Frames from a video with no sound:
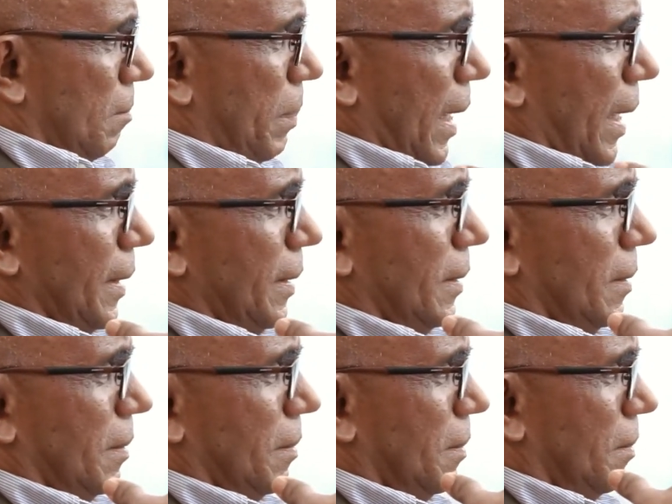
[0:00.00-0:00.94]
by
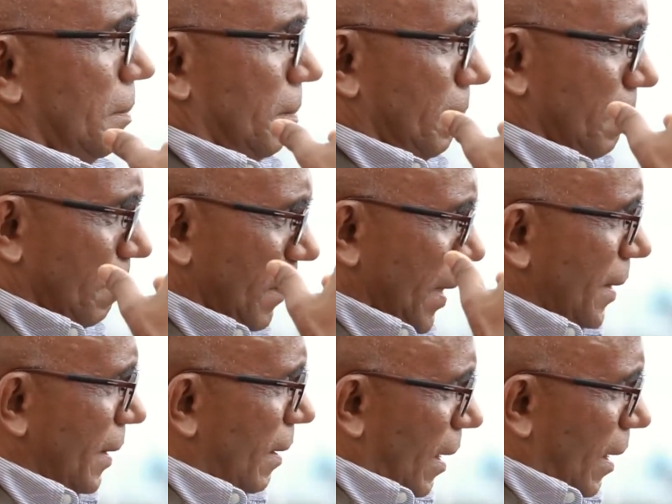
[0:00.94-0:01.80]
many